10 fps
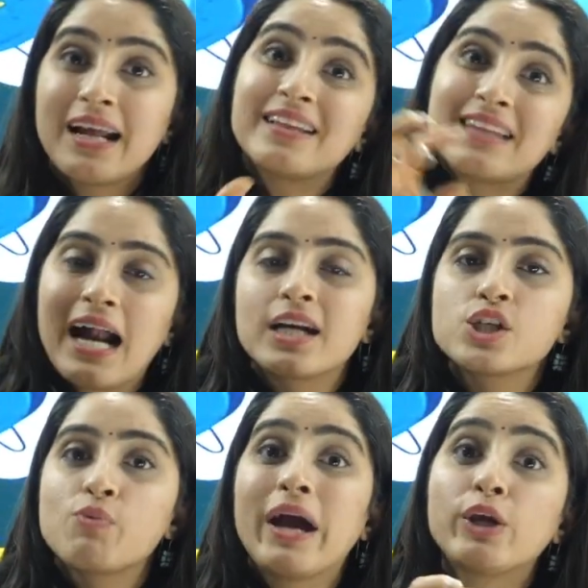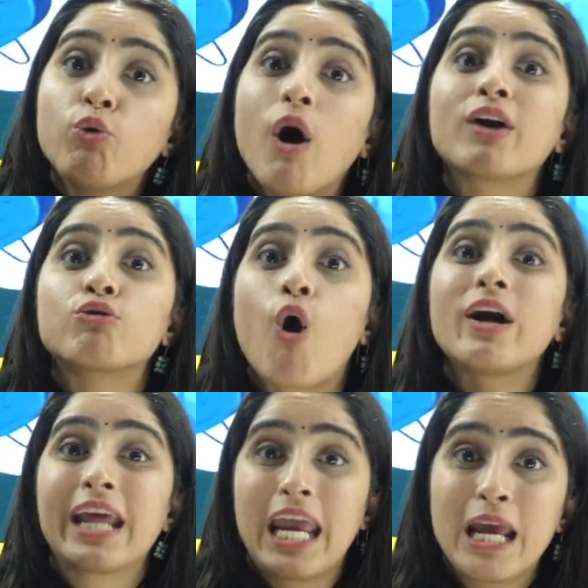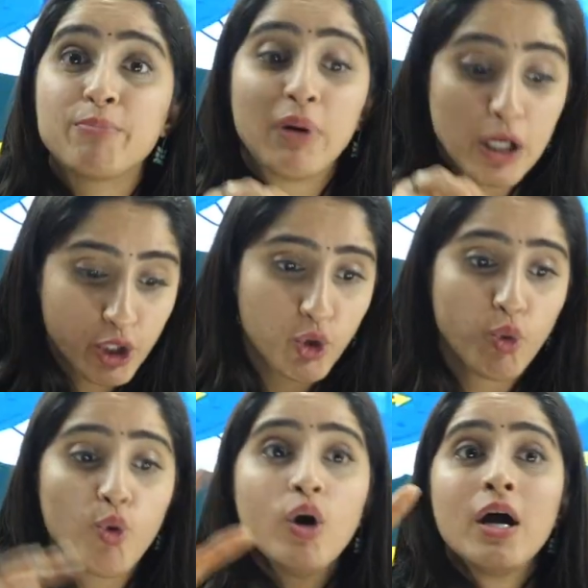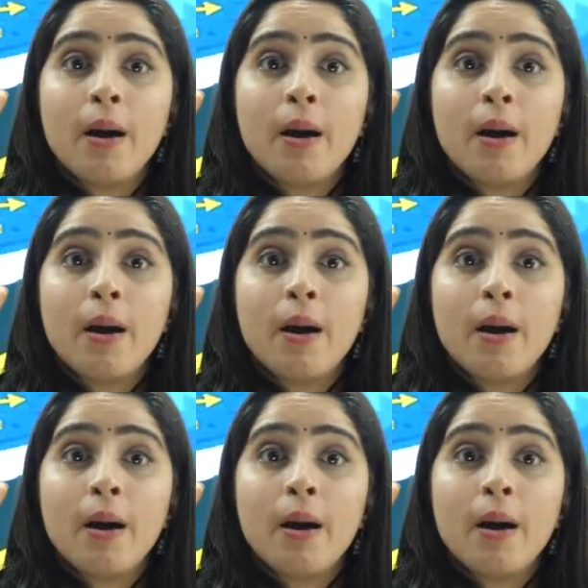And that is why you are not able to